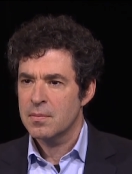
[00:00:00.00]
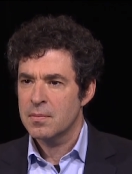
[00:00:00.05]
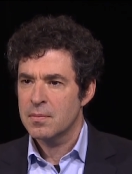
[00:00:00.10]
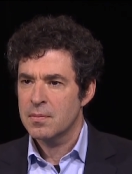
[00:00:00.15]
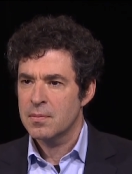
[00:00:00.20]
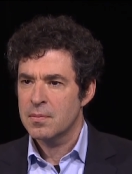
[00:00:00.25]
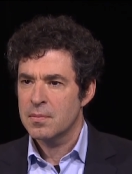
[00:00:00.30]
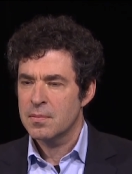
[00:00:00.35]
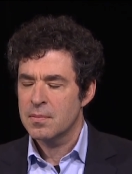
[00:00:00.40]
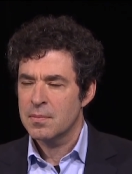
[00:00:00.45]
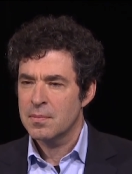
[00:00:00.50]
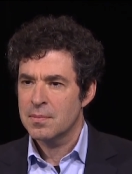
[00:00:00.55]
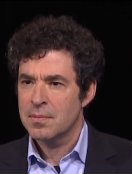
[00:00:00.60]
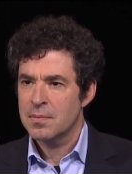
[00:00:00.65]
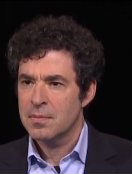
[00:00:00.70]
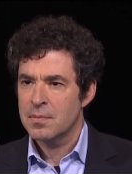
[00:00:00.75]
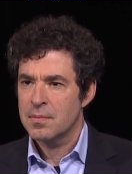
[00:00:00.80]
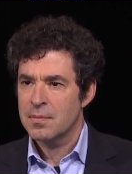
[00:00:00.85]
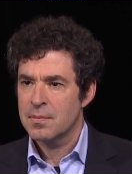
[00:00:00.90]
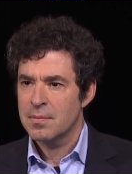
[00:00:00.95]
How
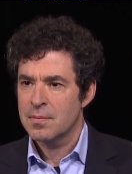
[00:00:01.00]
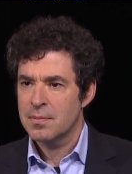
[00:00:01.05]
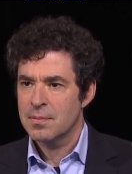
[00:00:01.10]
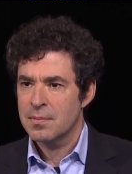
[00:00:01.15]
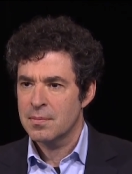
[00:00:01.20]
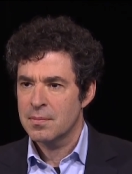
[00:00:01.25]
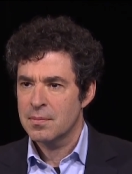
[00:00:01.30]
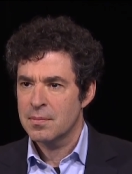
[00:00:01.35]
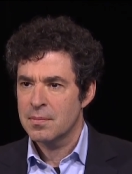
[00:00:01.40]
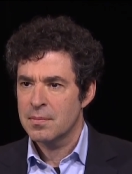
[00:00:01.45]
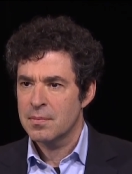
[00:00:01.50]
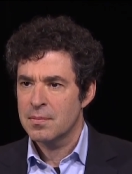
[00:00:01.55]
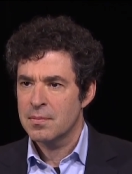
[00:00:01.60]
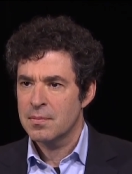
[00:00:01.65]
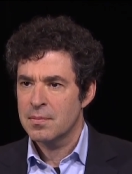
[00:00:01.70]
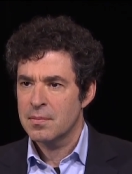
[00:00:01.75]
Fascism Works The